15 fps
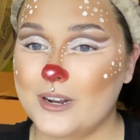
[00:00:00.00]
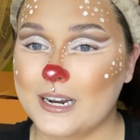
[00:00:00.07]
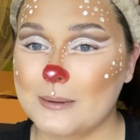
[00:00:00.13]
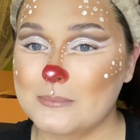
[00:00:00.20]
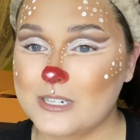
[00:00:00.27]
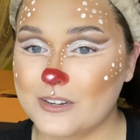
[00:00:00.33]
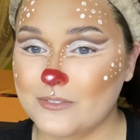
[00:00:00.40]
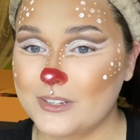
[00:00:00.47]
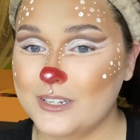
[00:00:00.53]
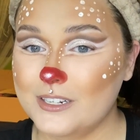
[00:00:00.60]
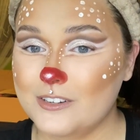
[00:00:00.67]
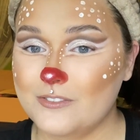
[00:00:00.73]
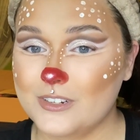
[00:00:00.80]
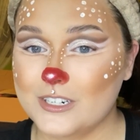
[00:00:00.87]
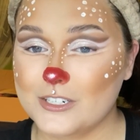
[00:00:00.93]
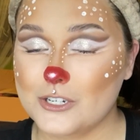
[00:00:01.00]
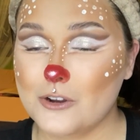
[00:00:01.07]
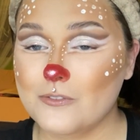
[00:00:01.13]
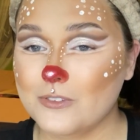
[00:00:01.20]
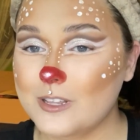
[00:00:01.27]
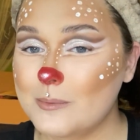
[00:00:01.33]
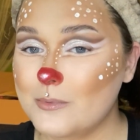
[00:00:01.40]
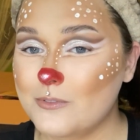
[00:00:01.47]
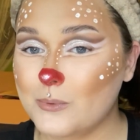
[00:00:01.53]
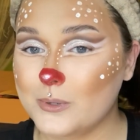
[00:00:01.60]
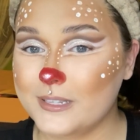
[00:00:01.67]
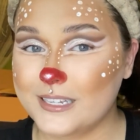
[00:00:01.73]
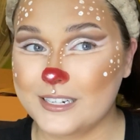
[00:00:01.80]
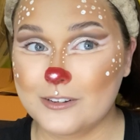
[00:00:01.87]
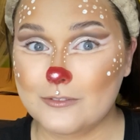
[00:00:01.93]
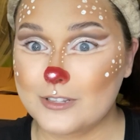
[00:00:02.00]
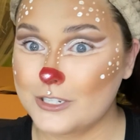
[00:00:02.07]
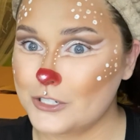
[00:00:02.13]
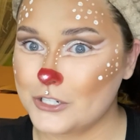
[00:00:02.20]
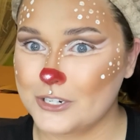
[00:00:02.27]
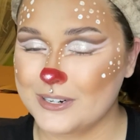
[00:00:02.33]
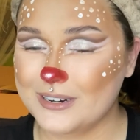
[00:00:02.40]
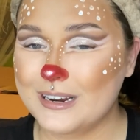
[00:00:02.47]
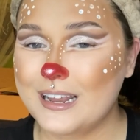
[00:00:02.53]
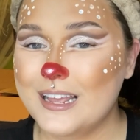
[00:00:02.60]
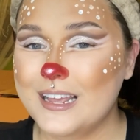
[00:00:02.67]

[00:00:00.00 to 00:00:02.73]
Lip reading: I'm definitely going to finish, hopefully before the end of this year,